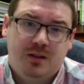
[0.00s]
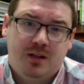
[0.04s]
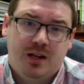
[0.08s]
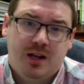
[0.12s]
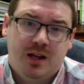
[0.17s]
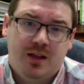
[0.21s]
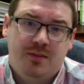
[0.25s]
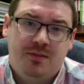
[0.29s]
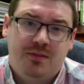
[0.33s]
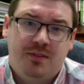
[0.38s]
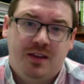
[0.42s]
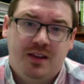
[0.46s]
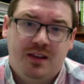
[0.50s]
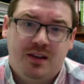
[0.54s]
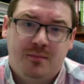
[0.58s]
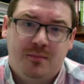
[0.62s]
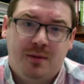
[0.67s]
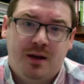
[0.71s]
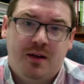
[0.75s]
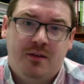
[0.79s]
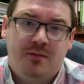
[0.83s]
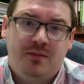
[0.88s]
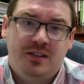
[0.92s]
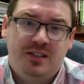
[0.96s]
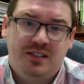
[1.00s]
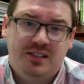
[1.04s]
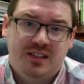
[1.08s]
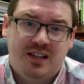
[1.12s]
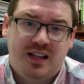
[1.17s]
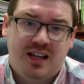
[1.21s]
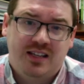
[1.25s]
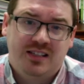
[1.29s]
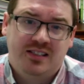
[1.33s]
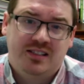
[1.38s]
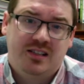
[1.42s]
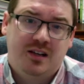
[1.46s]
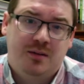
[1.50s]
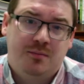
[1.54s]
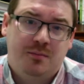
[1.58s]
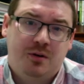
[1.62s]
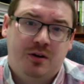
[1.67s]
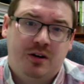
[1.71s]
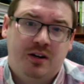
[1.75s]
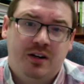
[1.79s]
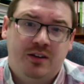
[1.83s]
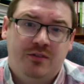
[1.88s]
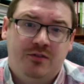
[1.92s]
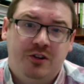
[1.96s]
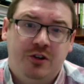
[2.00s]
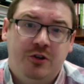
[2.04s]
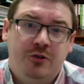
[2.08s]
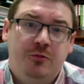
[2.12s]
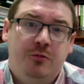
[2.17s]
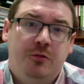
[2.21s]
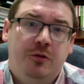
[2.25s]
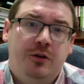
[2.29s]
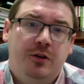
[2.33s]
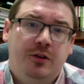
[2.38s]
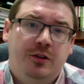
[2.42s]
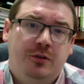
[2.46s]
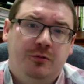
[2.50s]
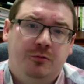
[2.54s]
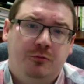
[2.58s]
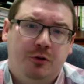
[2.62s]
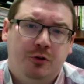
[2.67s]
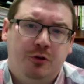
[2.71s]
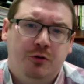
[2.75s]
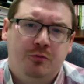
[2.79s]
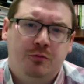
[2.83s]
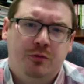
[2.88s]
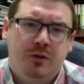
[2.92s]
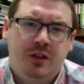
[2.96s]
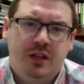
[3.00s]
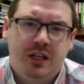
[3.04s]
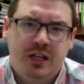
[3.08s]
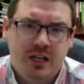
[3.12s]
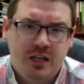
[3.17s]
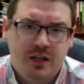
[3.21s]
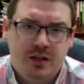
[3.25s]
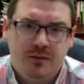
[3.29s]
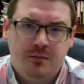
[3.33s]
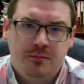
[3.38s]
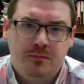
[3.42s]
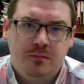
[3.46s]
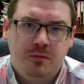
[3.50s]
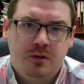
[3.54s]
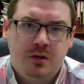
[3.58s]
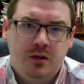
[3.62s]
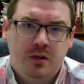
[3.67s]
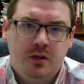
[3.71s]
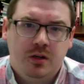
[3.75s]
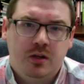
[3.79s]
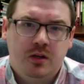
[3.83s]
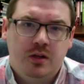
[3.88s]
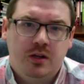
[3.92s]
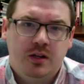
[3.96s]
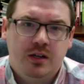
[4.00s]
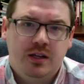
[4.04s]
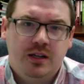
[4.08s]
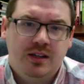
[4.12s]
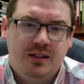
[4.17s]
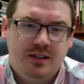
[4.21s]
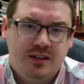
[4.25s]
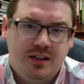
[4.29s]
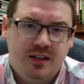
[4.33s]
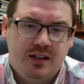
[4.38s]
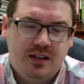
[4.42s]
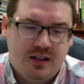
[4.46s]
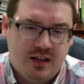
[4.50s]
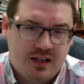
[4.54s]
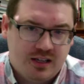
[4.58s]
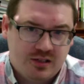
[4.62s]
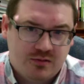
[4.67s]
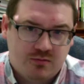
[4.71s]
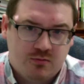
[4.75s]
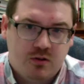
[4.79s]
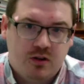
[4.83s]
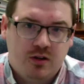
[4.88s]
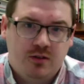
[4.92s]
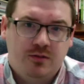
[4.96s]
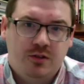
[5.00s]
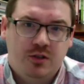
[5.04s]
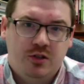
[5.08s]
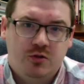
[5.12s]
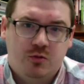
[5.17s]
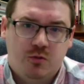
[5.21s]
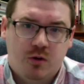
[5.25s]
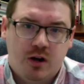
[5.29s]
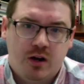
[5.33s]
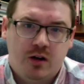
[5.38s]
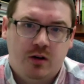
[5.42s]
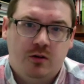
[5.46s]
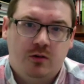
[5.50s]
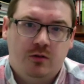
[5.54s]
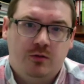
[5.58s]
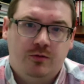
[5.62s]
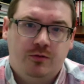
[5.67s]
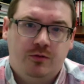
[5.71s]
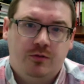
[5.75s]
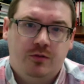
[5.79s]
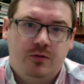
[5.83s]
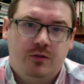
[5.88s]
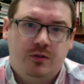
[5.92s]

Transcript: And think about this Last Supper. And if you were in the room with him as one of the 12,